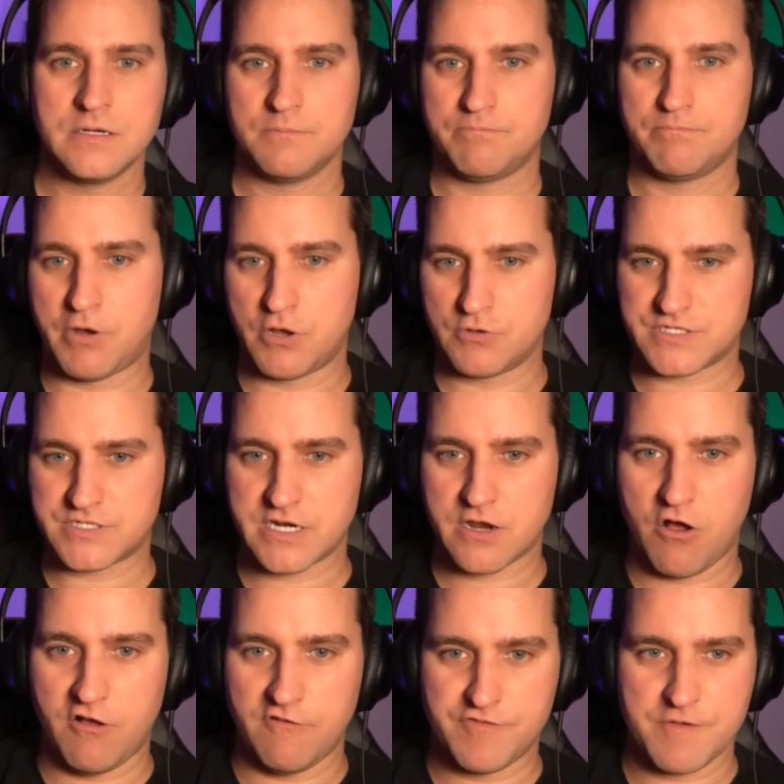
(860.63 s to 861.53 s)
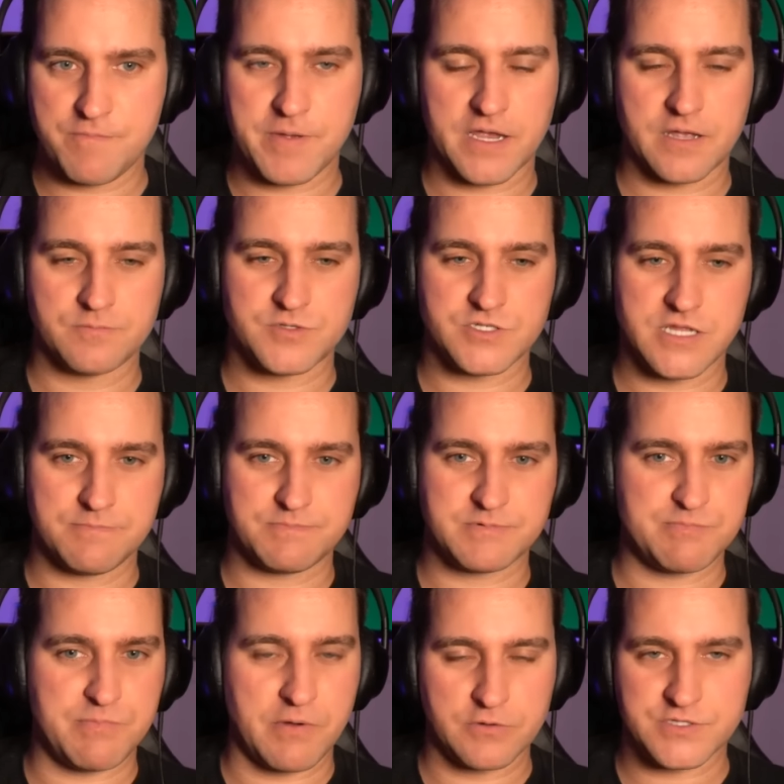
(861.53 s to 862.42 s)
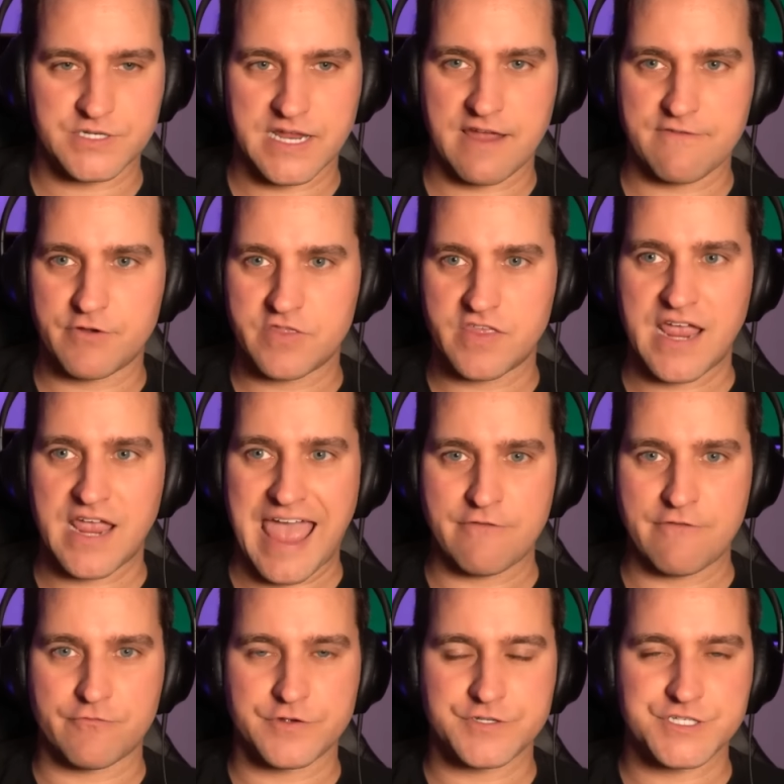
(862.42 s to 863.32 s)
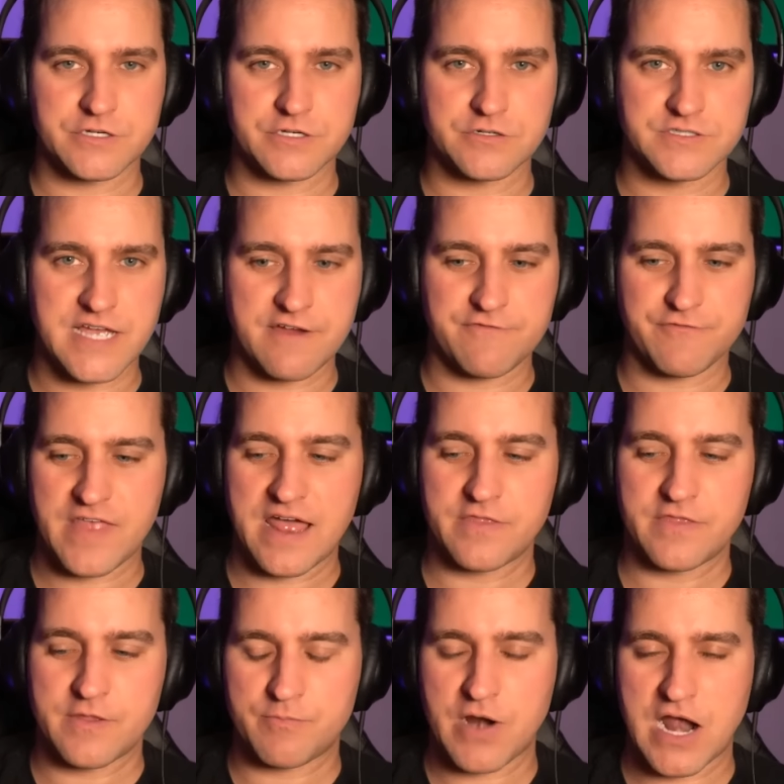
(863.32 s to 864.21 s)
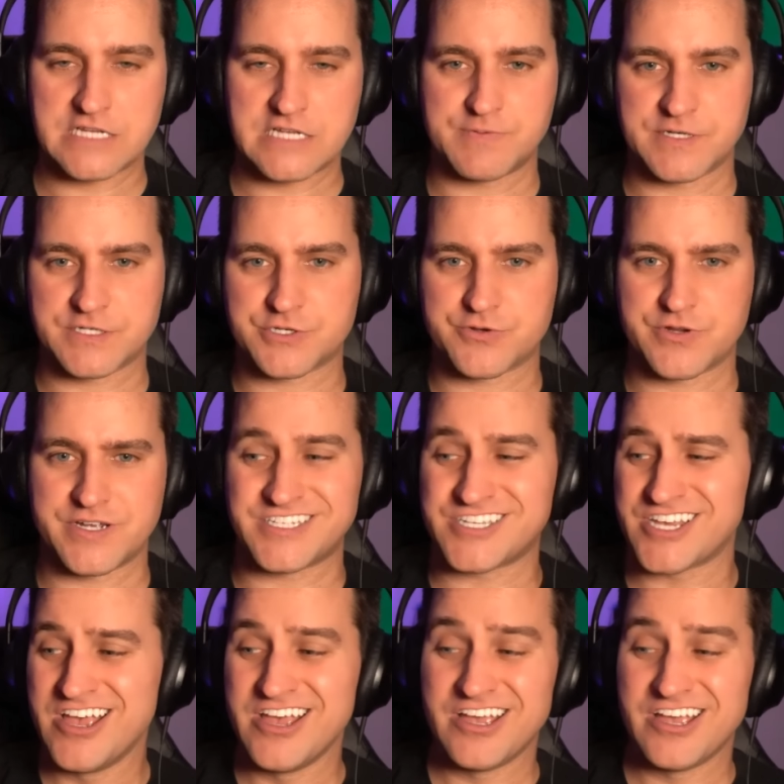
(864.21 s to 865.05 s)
Posting all of the pick'em slips, posting everything every single day for that in the prize pick streets.